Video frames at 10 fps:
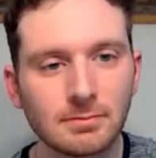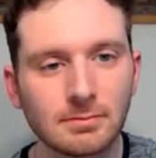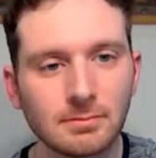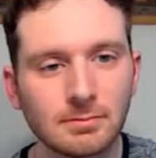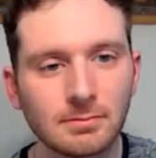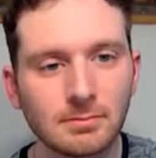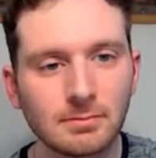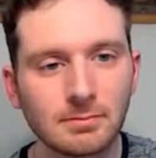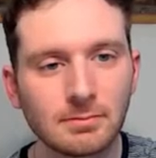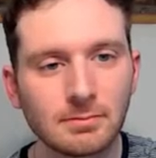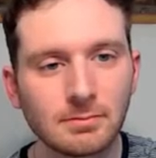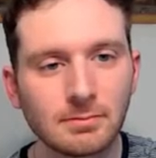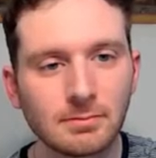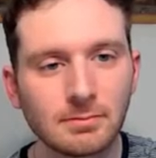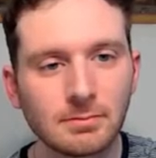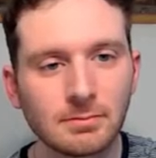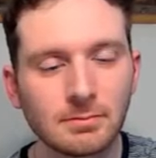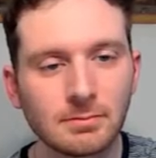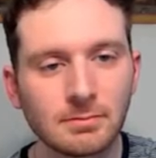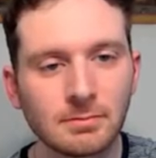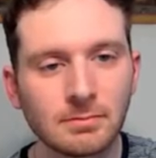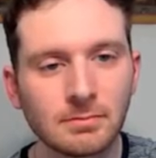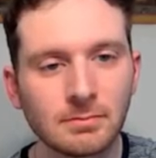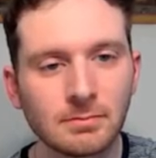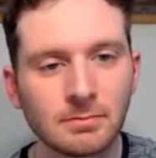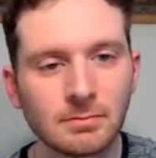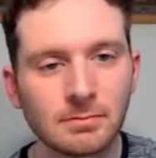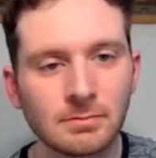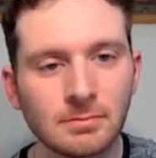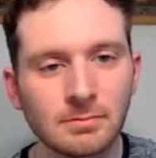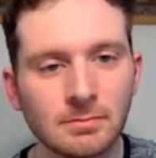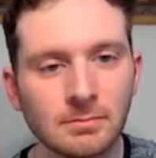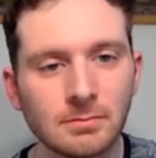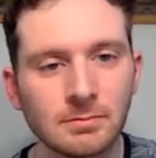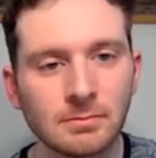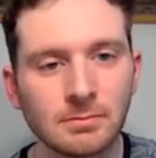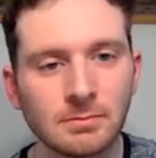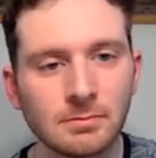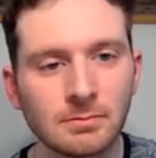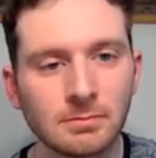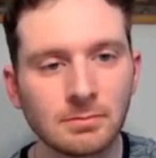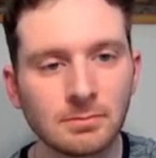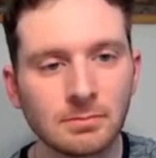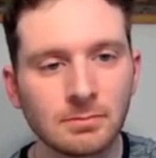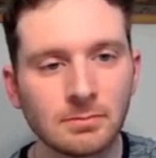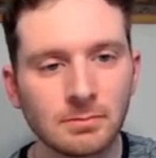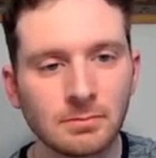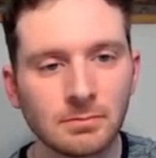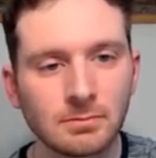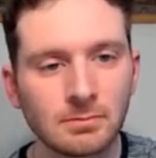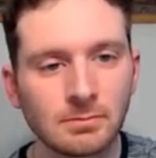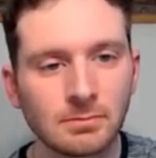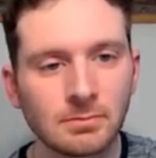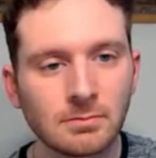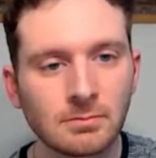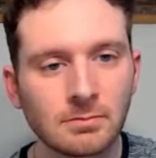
This person isn't speaking.